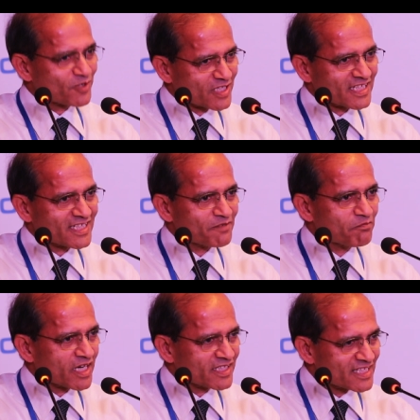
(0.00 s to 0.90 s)

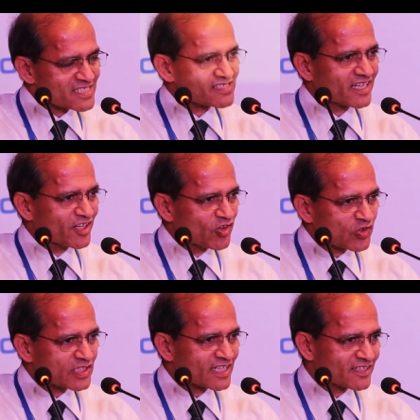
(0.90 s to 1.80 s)
protected. But yes, I
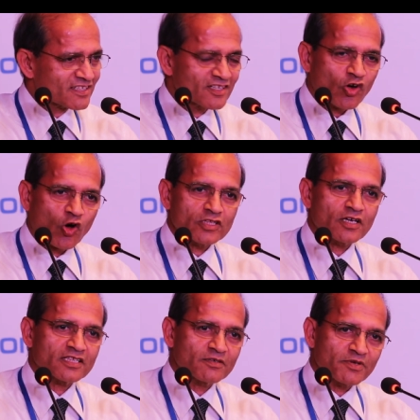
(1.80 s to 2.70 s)
know that all
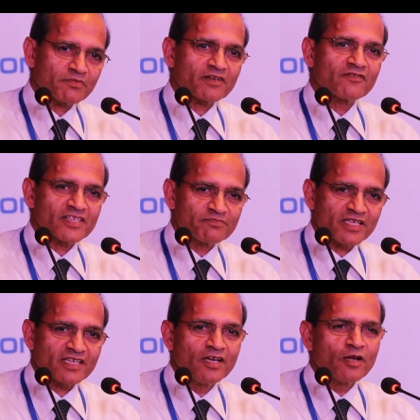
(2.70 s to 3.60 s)
the other people will
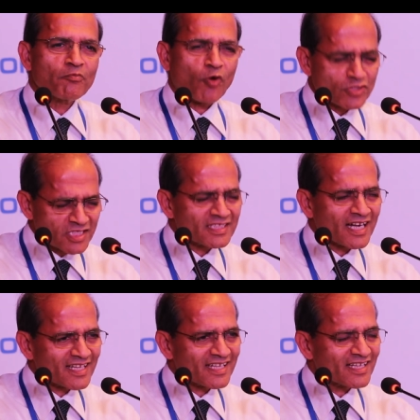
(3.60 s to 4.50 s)
be poaching
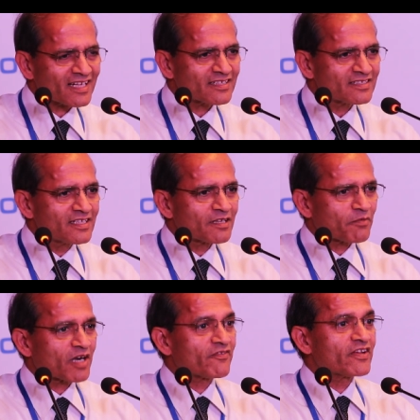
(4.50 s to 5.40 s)
that area,
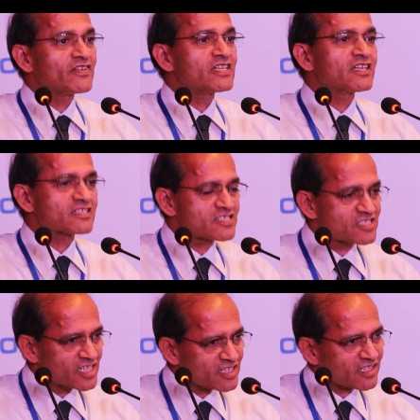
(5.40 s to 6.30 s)
but we will
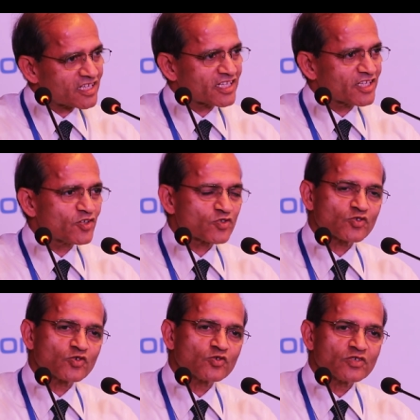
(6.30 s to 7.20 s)
still continue to
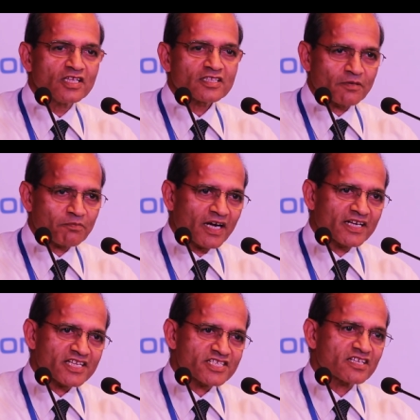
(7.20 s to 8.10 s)
do the
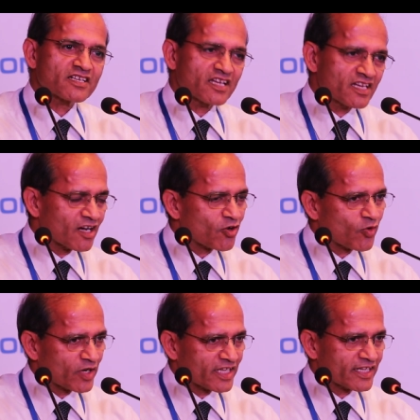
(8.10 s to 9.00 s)
plantation in our
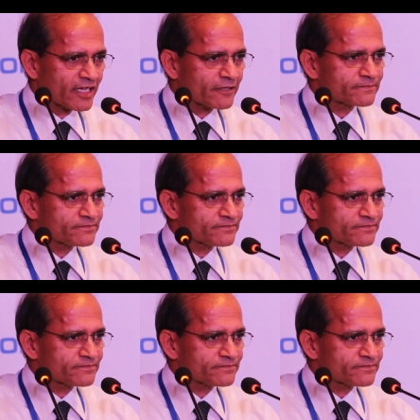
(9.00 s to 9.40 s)
own area.